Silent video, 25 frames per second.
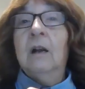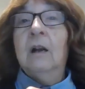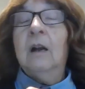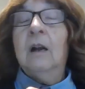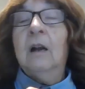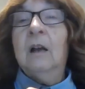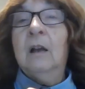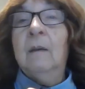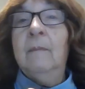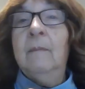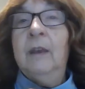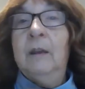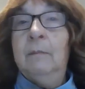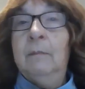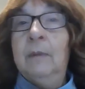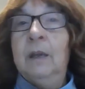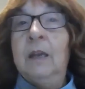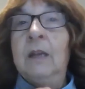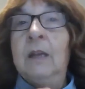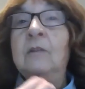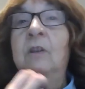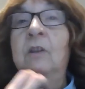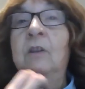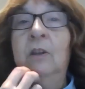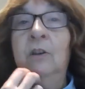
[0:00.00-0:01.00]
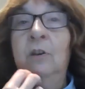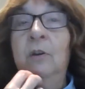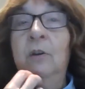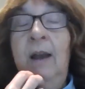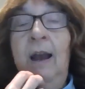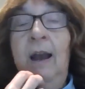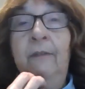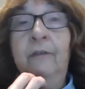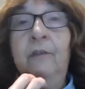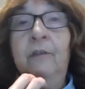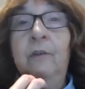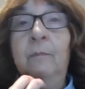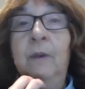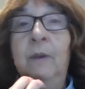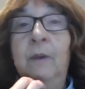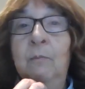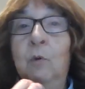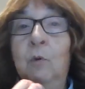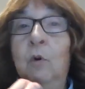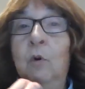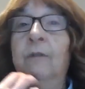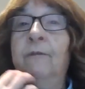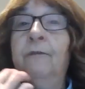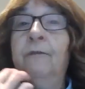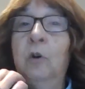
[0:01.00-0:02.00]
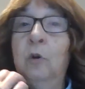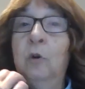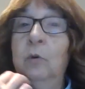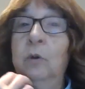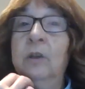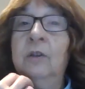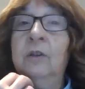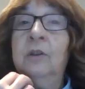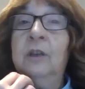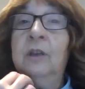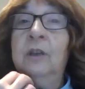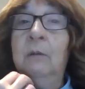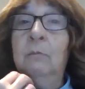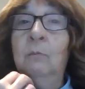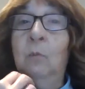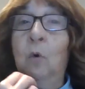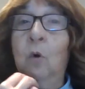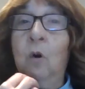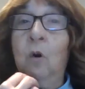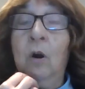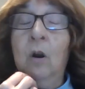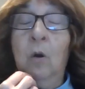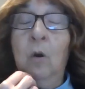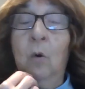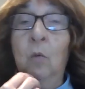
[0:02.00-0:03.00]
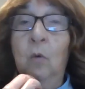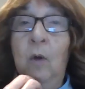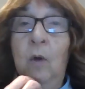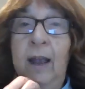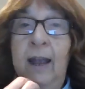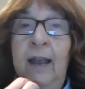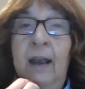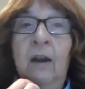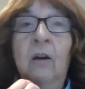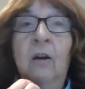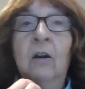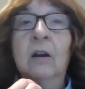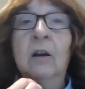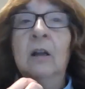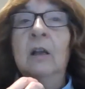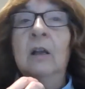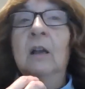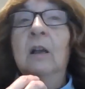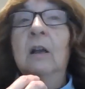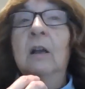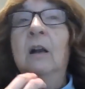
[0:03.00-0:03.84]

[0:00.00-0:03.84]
Um, it means that you have to be more focused and more aware